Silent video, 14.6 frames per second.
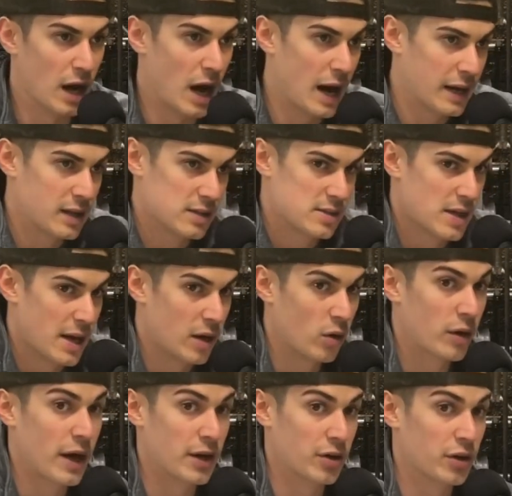I could say,
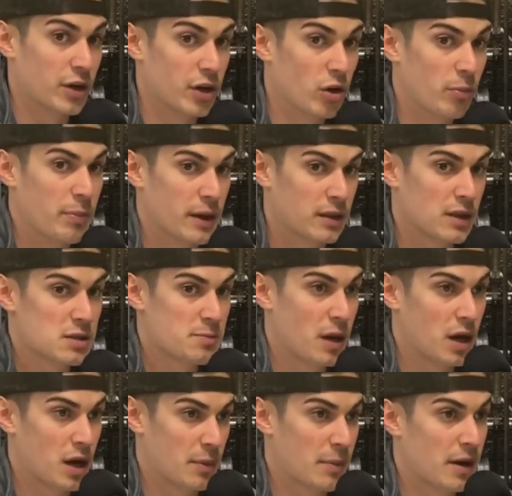okay, you're going to go pick this
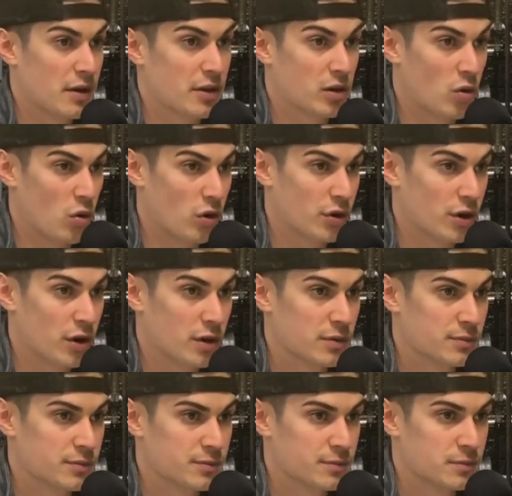puck up out of the corner,
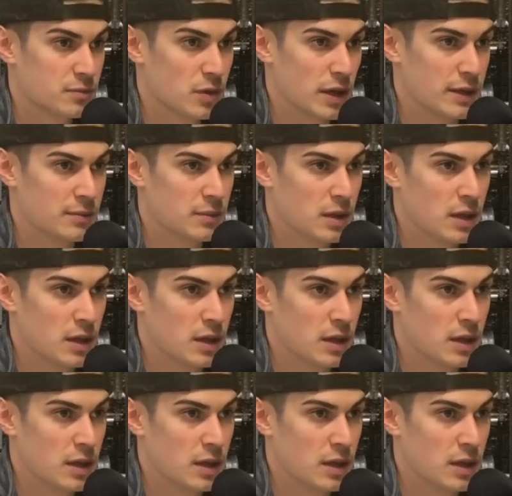right?